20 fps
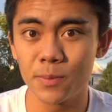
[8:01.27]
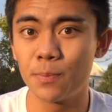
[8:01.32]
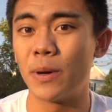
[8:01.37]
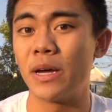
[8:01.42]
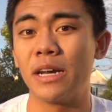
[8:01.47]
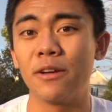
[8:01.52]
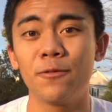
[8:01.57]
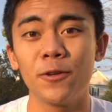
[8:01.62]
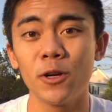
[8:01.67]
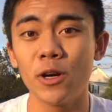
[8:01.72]

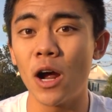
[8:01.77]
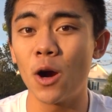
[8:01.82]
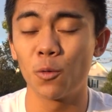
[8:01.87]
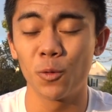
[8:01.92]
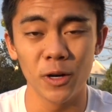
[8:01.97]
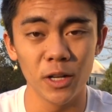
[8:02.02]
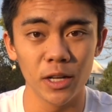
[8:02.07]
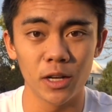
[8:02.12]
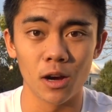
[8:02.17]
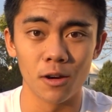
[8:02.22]
but if you're not
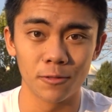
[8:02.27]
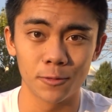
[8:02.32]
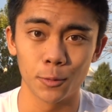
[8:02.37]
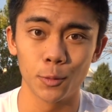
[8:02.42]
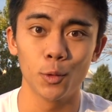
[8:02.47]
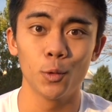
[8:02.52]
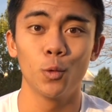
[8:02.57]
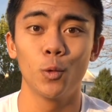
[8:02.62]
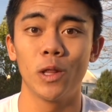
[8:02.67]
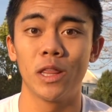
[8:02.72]
really
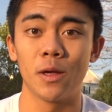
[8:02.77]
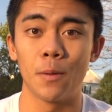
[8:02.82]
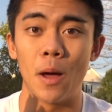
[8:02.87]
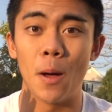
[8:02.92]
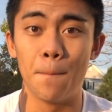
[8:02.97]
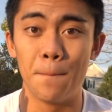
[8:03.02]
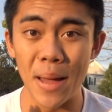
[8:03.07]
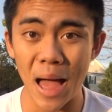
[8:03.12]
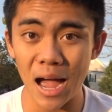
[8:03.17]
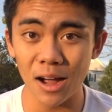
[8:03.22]
comfortable with a
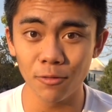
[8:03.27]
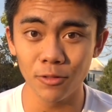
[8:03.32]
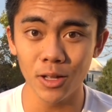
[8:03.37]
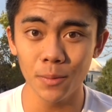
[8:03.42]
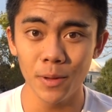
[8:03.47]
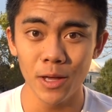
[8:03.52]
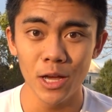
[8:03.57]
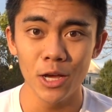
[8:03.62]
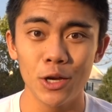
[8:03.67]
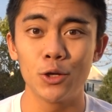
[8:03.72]
backflip,